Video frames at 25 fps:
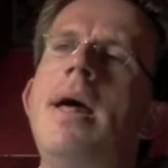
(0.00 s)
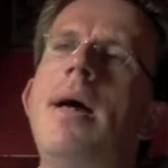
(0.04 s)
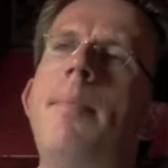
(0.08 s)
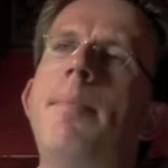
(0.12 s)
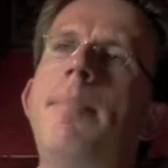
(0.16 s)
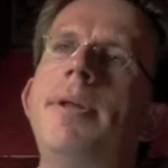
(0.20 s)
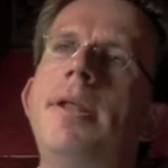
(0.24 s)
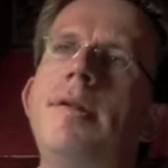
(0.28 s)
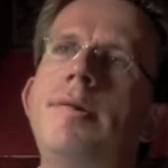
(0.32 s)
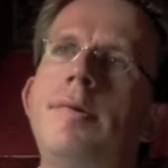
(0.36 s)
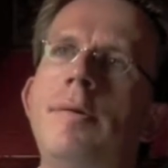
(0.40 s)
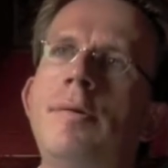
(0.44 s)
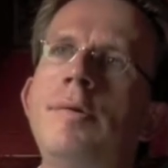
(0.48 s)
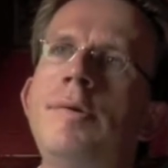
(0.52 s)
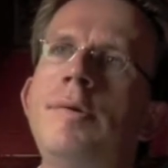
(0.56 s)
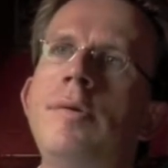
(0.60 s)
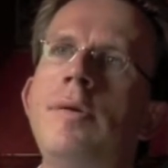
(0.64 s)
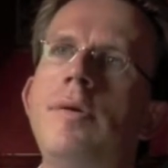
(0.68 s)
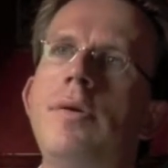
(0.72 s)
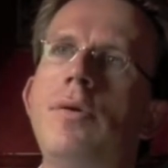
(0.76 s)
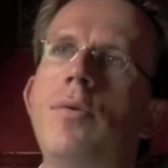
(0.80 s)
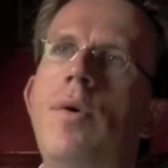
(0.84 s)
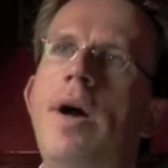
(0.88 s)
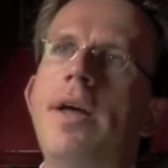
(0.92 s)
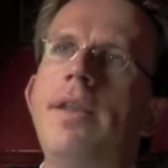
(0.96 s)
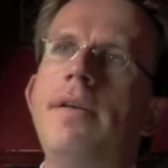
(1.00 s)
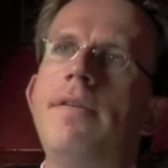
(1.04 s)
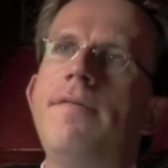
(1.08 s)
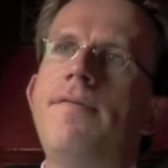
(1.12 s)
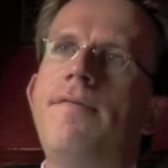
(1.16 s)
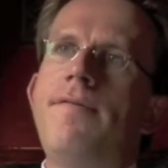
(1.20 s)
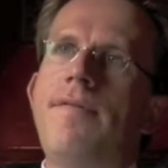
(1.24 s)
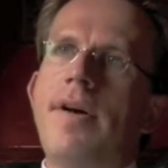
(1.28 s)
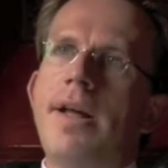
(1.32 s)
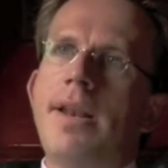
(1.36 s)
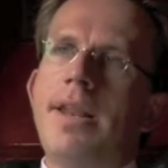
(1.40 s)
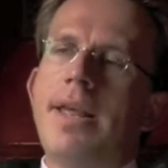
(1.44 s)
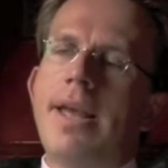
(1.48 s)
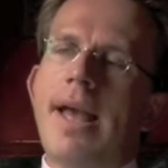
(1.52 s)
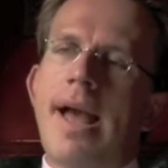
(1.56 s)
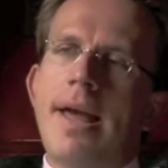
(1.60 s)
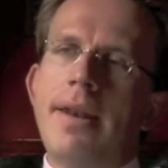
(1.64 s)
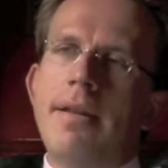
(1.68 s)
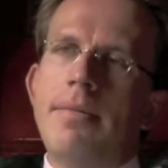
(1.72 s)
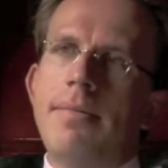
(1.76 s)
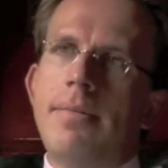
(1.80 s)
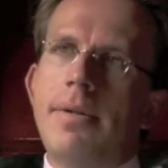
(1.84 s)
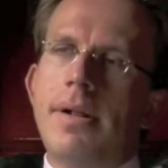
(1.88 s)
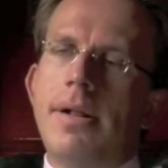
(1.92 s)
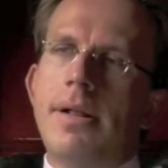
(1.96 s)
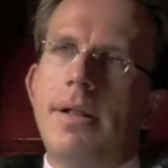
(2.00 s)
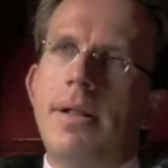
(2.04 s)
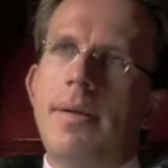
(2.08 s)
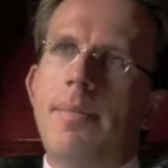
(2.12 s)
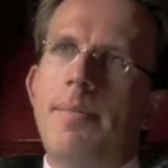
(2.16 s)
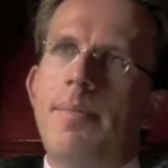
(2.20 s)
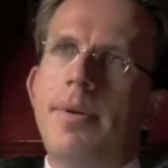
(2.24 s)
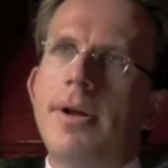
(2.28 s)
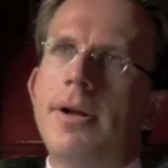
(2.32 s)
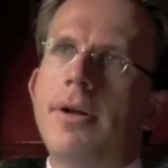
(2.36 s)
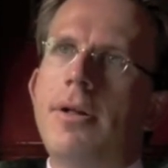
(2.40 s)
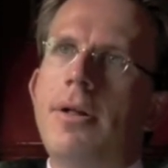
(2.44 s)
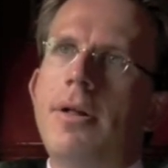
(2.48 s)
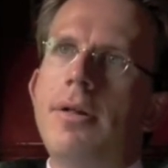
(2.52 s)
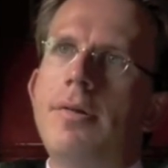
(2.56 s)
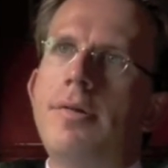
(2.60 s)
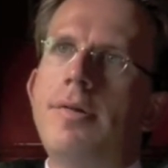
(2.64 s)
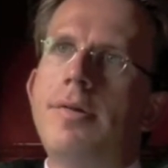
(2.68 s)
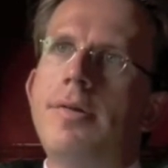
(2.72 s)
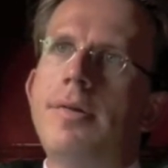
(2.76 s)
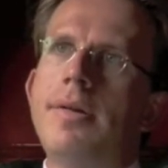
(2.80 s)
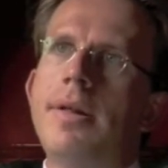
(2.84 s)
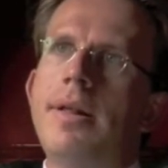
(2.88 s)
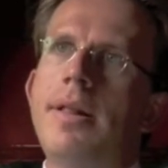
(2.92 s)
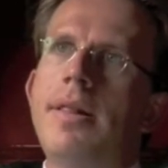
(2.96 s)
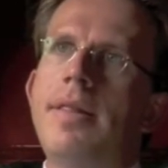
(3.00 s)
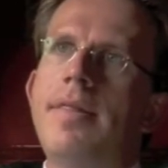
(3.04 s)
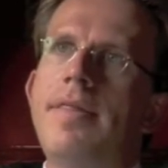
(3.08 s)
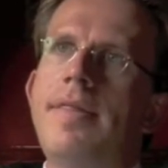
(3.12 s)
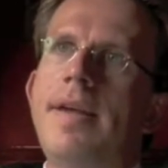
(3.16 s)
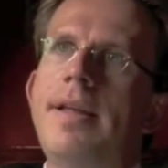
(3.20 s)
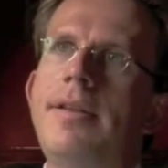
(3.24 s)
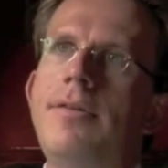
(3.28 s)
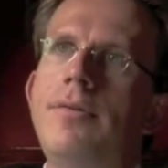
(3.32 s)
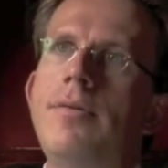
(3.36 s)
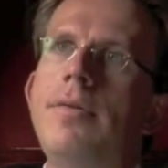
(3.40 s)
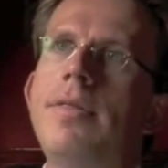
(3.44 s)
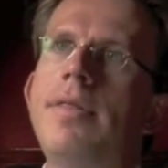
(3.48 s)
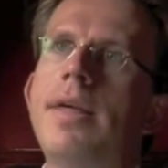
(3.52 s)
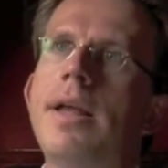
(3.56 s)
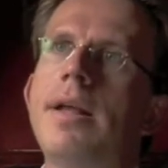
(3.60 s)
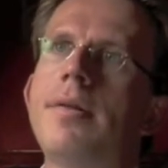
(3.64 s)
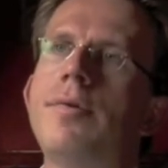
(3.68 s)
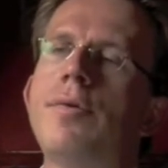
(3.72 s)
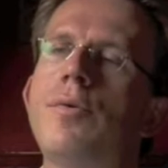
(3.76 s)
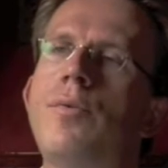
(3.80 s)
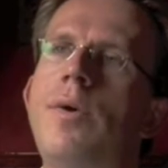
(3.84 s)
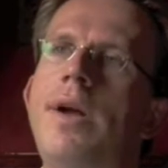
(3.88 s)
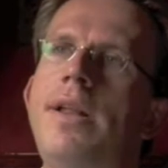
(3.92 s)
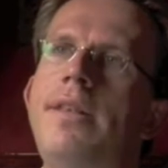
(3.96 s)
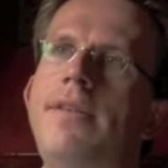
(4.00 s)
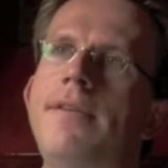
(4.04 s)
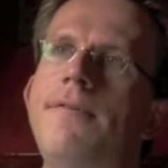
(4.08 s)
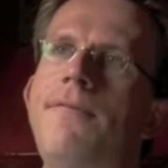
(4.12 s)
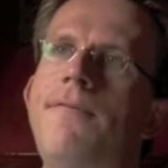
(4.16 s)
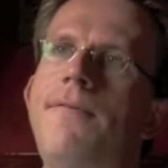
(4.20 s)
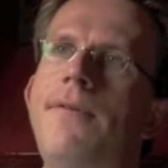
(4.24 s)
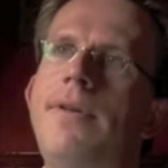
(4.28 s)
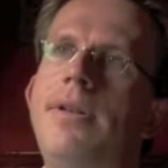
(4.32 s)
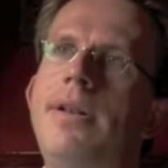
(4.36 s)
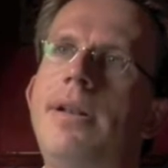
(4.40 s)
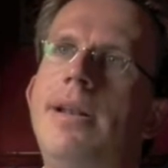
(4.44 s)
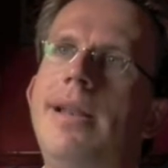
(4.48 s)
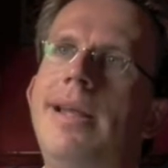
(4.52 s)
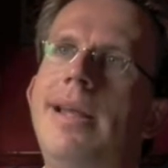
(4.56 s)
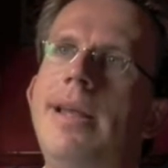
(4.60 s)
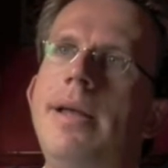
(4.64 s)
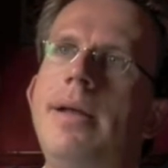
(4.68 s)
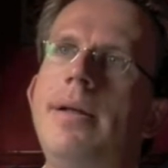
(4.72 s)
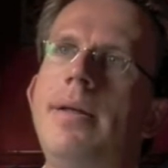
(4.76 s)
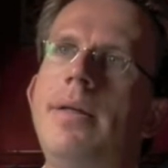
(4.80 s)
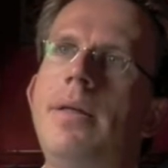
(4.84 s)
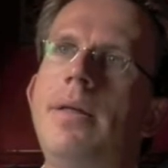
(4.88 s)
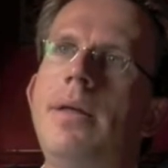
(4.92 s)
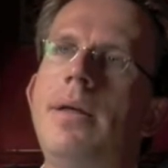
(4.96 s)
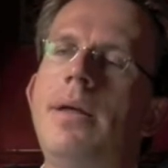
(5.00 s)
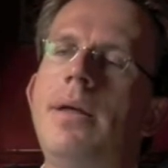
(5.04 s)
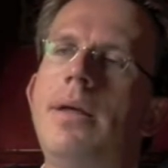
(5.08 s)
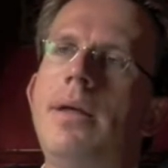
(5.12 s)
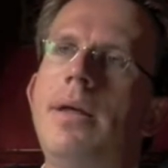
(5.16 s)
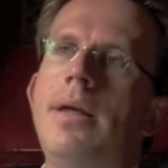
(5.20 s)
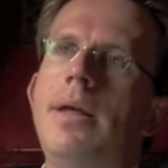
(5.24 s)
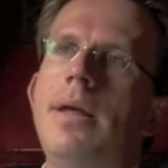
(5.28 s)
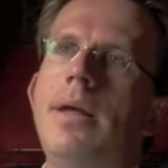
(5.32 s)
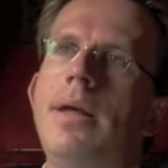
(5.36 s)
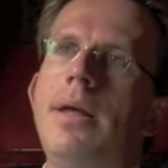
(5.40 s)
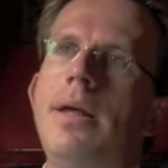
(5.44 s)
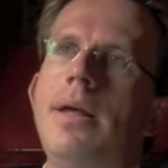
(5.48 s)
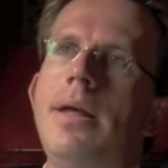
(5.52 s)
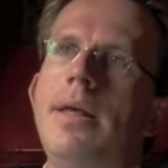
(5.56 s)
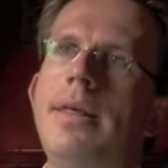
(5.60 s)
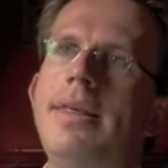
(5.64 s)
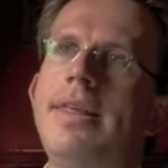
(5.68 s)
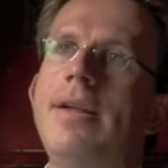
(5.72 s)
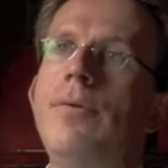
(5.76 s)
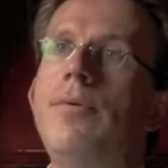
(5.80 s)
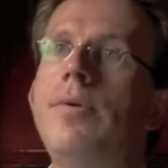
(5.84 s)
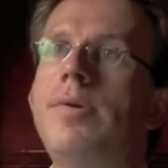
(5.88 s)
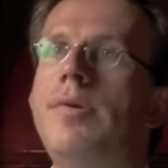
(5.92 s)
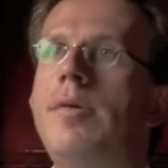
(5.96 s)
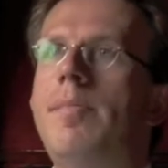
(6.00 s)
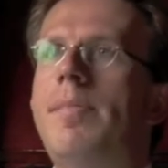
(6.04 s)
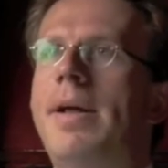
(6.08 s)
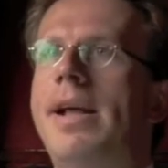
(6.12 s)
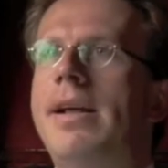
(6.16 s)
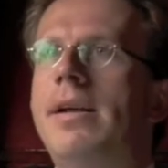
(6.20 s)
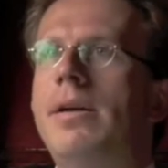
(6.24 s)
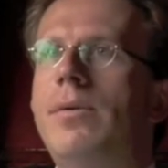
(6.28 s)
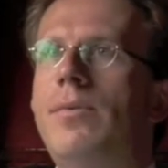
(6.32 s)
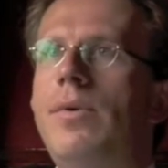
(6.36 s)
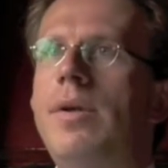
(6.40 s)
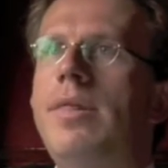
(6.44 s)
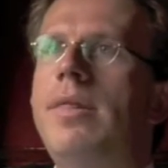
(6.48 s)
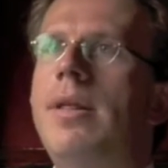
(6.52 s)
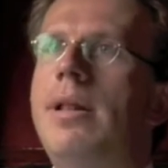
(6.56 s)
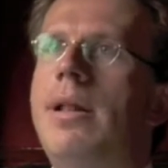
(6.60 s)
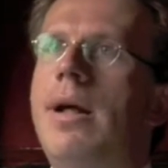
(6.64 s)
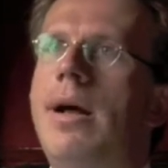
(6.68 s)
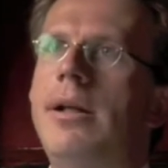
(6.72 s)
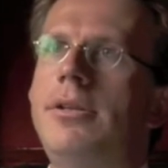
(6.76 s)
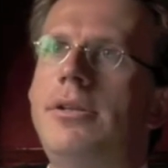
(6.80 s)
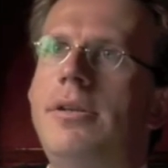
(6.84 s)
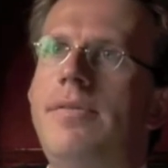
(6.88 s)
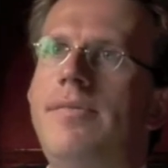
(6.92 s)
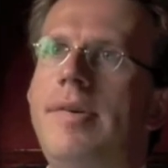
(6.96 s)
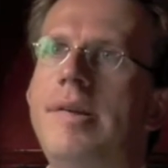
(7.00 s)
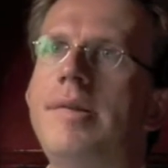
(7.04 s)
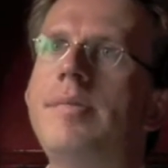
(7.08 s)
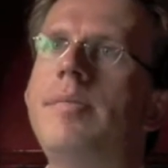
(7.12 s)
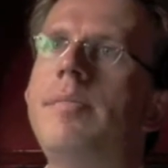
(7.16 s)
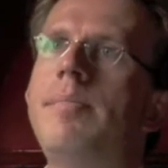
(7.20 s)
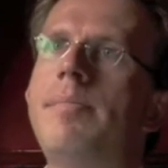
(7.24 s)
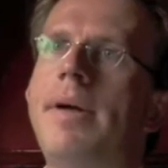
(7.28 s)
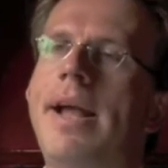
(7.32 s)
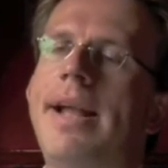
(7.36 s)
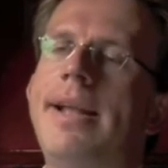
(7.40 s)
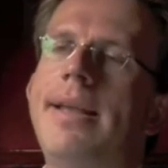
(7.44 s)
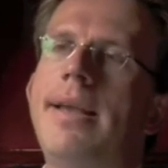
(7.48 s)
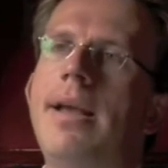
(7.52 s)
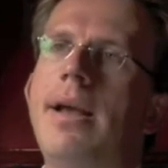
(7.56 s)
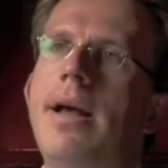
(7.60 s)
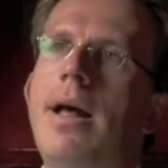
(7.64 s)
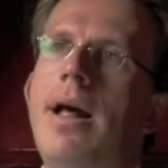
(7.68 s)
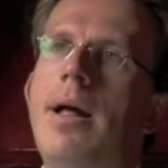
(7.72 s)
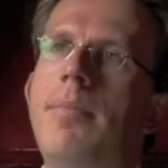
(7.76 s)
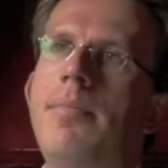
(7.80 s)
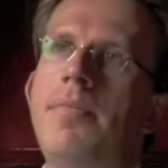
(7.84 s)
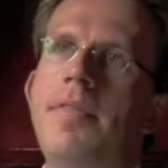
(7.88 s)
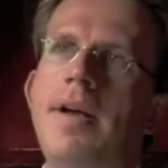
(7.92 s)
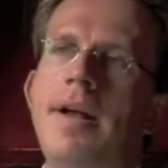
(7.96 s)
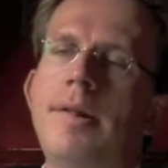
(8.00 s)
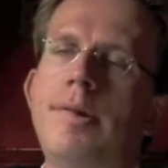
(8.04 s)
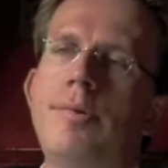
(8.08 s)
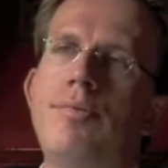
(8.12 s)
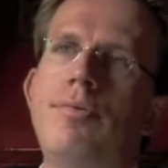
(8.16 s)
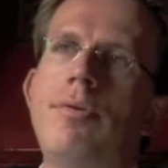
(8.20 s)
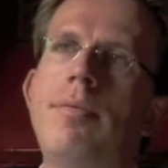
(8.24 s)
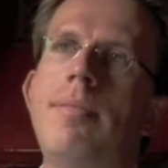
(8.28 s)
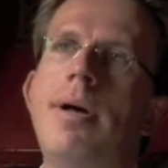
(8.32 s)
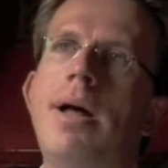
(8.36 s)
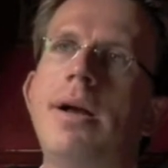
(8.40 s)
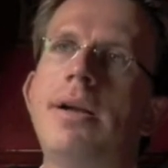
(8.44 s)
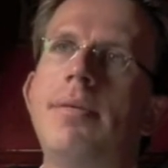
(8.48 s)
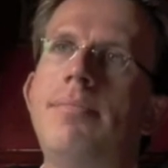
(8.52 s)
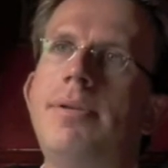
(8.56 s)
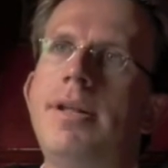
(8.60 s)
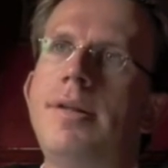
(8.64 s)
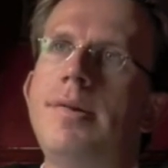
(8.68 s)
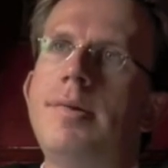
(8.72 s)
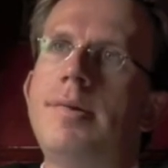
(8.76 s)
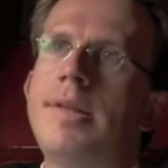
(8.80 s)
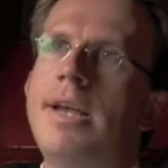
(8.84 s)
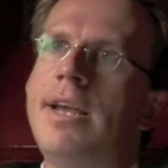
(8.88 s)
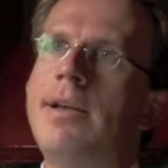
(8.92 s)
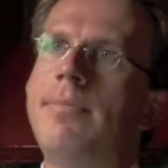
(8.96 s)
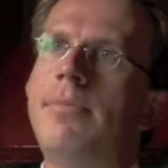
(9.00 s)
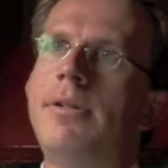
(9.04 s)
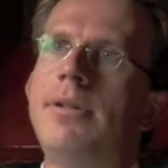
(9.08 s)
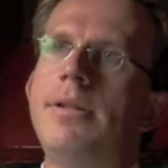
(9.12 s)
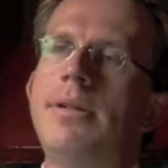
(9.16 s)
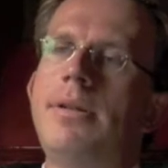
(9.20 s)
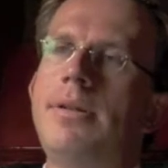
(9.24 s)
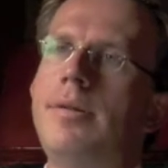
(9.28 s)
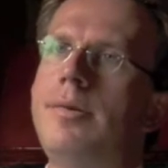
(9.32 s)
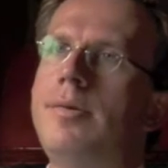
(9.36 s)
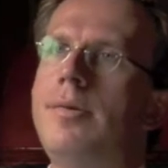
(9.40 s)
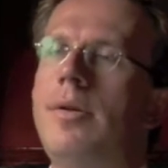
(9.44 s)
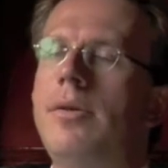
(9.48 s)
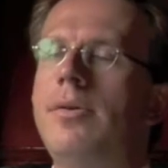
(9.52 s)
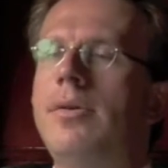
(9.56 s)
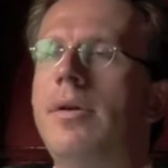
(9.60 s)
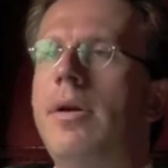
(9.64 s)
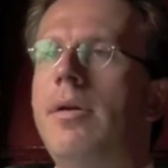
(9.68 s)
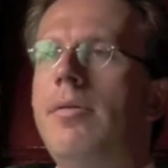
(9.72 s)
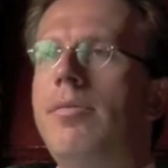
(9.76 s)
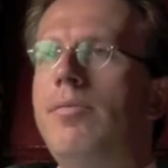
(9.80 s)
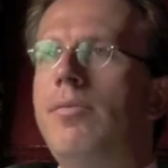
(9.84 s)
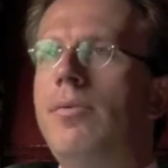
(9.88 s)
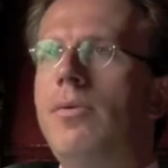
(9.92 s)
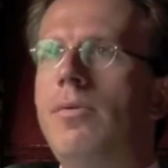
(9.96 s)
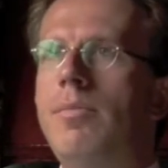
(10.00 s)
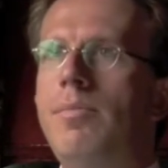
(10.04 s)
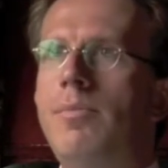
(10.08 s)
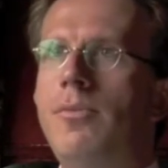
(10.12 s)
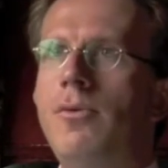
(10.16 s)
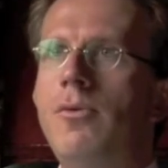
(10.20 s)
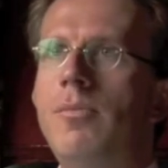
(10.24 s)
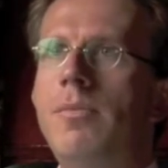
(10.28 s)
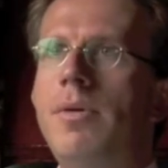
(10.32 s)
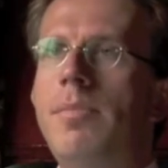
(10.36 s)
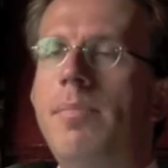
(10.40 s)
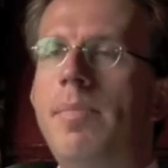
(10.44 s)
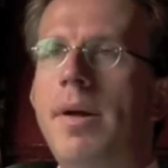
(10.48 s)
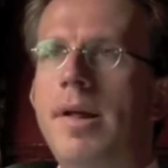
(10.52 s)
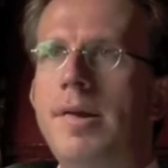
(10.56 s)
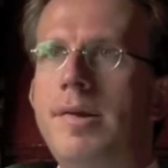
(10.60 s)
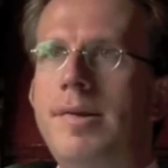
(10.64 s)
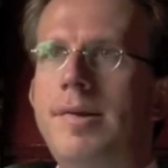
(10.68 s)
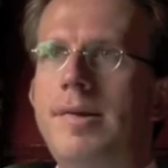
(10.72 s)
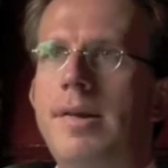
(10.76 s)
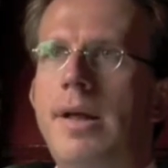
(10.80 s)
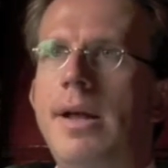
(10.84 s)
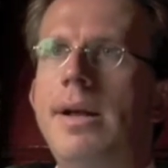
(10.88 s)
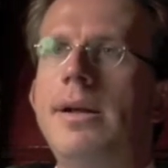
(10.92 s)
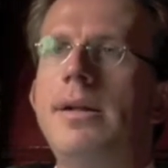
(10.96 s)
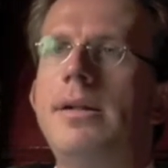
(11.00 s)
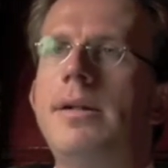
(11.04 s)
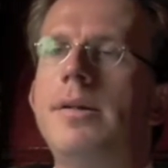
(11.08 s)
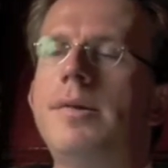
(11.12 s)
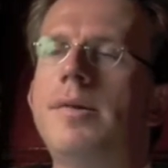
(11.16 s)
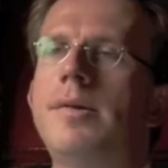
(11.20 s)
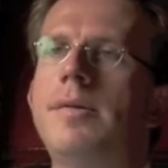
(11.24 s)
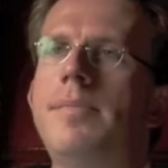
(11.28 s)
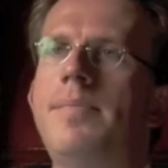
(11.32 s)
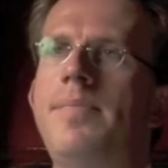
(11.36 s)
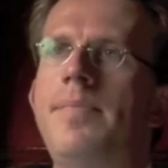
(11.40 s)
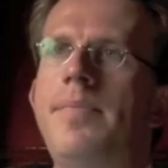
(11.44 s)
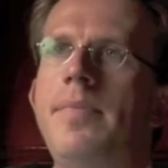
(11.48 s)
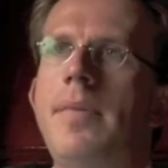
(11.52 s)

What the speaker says: But it's also quite a funny animal because they do things quite differently. Here is a bank with a large investment banking arm that's remarkably stable and does not go through boom and bust cycles.